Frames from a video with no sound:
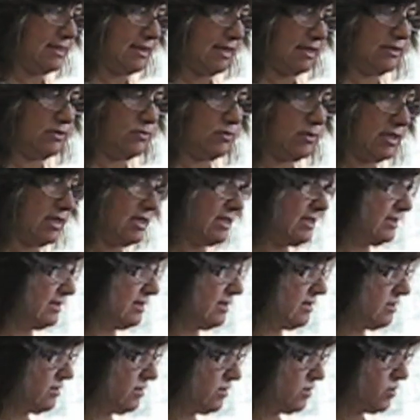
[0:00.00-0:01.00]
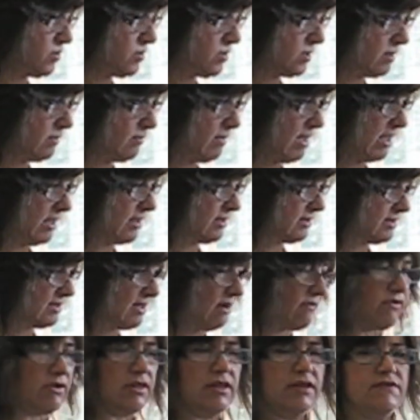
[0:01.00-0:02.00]
that's really easy to do. You can make
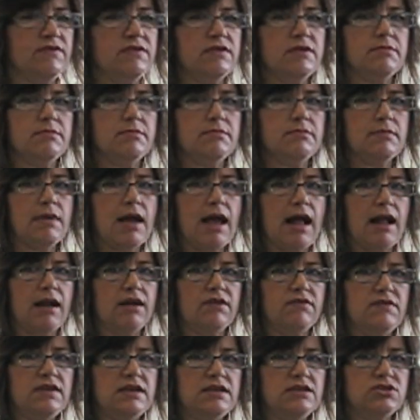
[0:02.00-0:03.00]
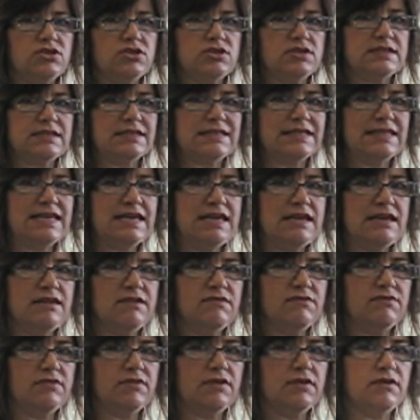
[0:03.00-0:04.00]
several of them out of each
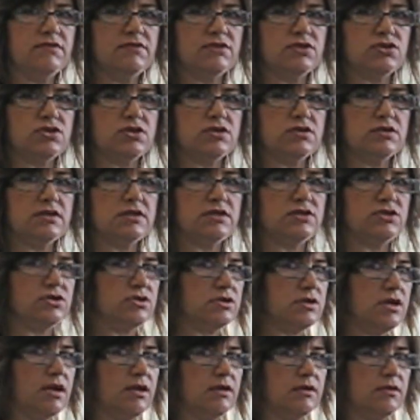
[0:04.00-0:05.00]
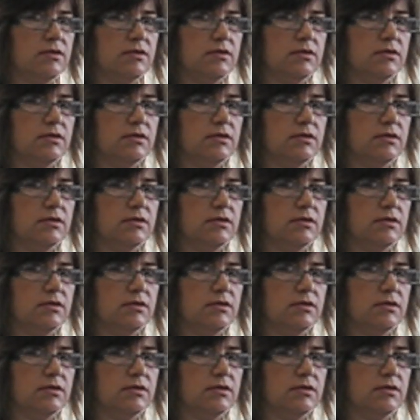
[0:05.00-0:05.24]
sleeve of a shirt that you're not